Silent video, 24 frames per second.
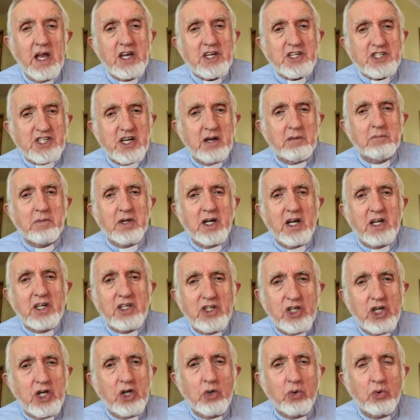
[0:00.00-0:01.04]

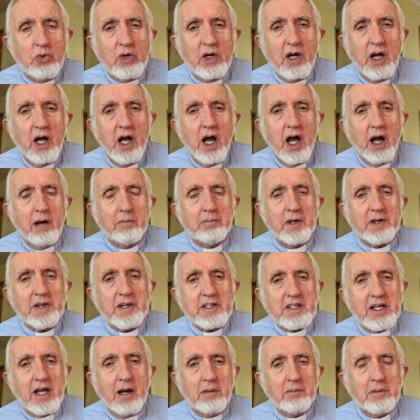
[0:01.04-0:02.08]
Simeon knew about the
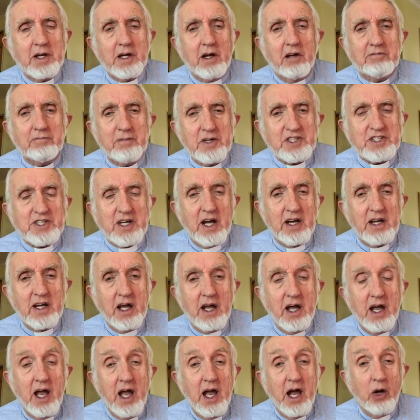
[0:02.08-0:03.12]
coming of
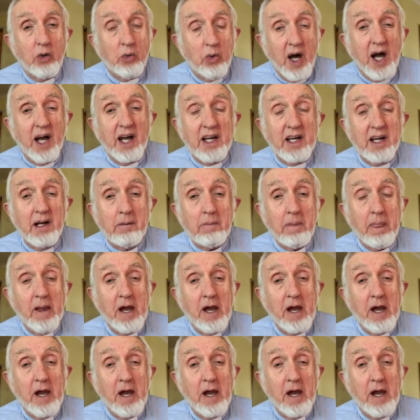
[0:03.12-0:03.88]
Messiah. Why?